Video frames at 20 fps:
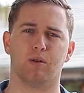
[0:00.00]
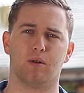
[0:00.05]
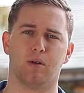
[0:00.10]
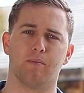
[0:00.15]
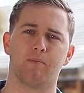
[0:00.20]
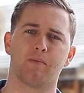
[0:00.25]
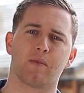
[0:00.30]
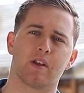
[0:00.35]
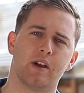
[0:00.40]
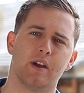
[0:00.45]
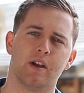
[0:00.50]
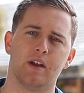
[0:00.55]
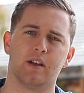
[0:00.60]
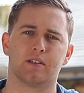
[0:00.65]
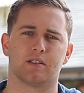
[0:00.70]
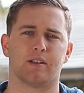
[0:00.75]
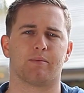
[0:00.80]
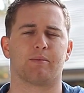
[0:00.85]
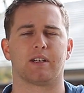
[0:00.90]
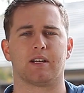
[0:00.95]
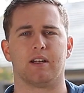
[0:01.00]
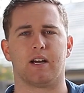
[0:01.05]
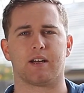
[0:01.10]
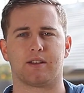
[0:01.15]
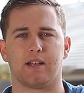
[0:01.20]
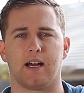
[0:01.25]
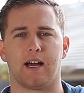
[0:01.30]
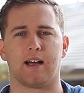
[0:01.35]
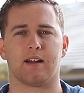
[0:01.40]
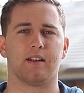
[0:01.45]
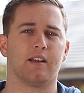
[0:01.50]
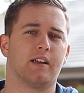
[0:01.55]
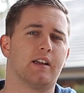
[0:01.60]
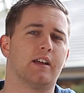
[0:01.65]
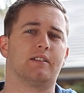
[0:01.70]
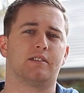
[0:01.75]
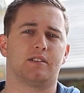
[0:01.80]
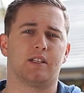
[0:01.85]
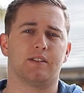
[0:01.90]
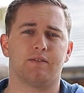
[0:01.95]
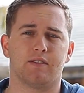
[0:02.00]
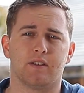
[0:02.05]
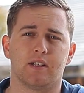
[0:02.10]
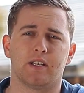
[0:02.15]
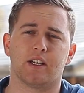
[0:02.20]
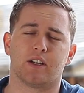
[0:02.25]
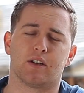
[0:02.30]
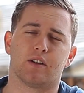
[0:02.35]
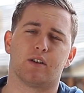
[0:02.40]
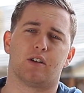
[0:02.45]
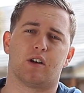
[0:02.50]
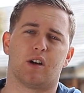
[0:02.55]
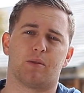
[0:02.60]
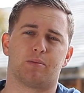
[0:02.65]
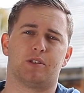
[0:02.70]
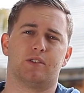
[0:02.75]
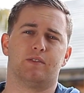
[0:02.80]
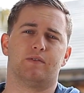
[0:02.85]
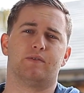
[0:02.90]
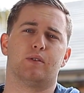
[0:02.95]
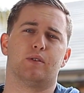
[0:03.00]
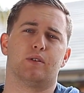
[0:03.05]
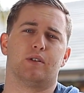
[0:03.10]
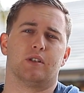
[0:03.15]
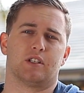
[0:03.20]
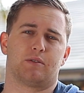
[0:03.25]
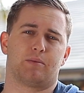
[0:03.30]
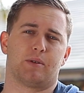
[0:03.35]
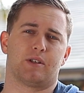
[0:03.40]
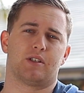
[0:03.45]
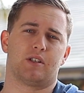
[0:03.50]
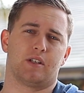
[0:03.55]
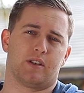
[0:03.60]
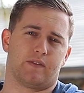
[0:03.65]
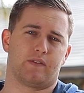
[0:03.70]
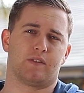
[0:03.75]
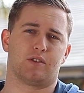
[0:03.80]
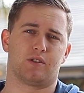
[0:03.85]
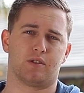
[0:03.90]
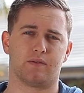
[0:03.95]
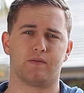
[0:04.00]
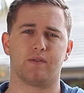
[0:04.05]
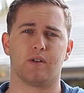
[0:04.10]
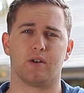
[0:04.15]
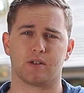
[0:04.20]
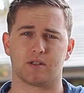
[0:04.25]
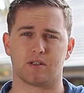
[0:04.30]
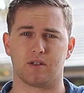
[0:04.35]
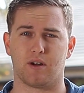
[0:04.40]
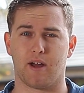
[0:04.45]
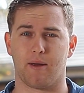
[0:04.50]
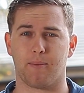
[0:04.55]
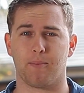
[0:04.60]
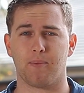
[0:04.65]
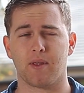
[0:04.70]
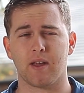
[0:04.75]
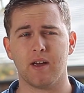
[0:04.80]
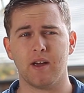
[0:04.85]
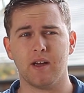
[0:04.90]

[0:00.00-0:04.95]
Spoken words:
or something like that. It's definitely a good option for you, especially if it's your first time.